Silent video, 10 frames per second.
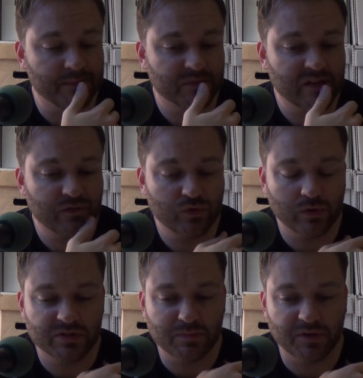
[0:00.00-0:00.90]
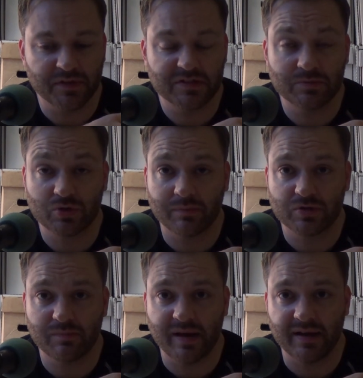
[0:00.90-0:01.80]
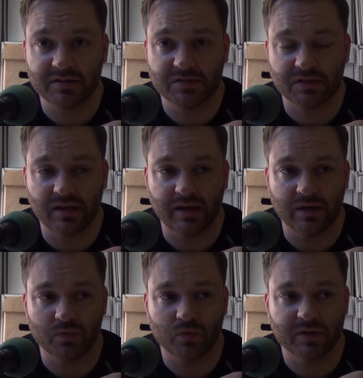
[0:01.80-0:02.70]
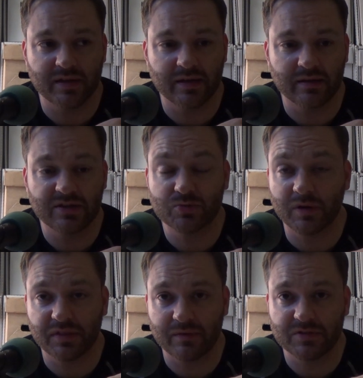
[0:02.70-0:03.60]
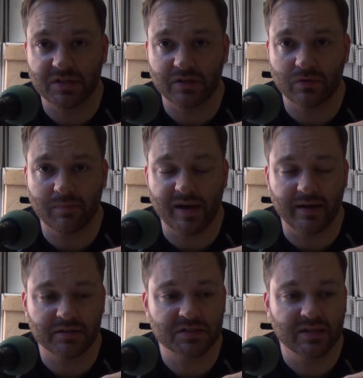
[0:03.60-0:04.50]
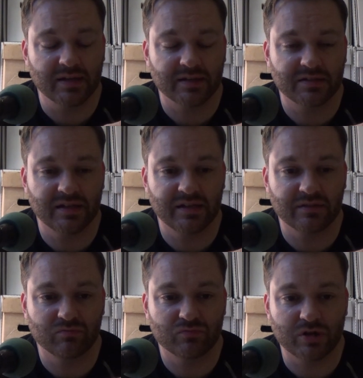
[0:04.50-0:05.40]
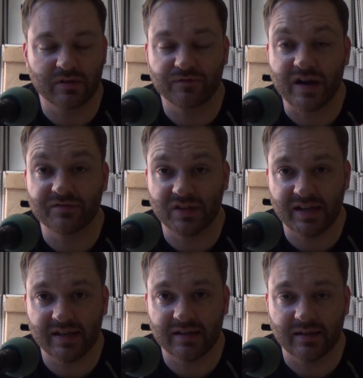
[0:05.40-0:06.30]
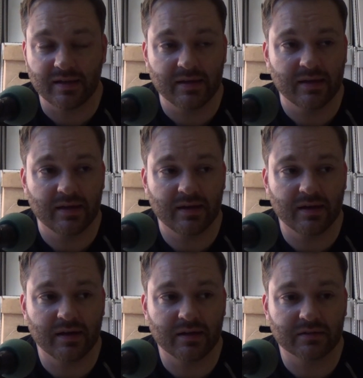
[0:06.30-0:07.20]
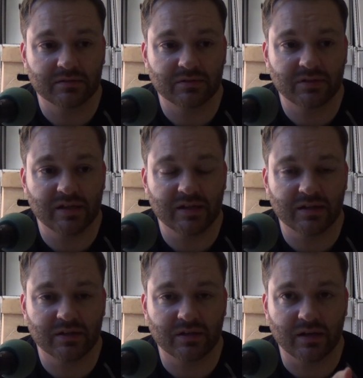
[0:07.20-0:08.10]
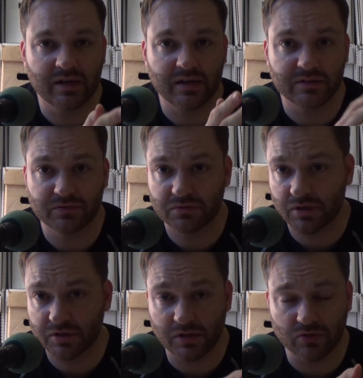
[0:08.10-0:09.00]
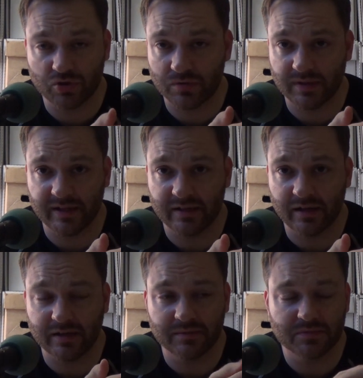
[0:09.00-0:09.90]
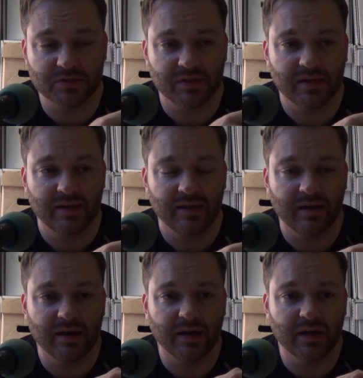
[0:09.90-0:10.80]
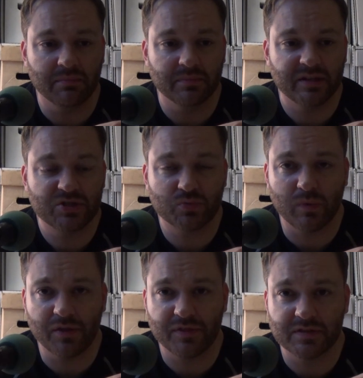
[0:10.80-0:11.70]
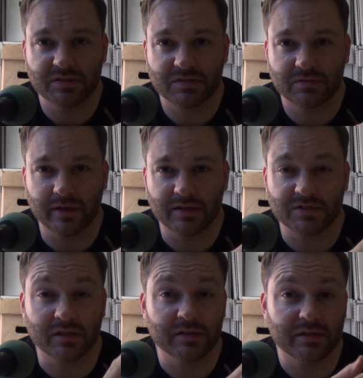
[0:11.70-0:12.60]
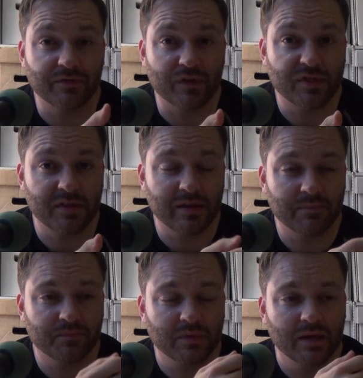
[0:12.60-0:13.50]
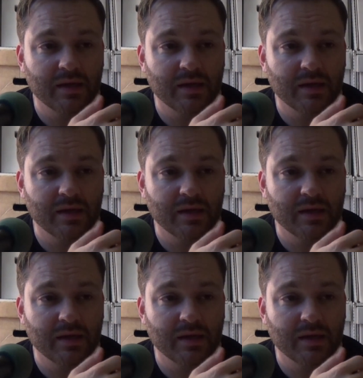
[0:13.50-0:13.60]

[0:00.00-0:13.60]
Geek Fuel is a monthly subscription box where each month they would send you a box containing generally 5 to 8 geek, nerd culture related items. And each month is like a slightly different theme.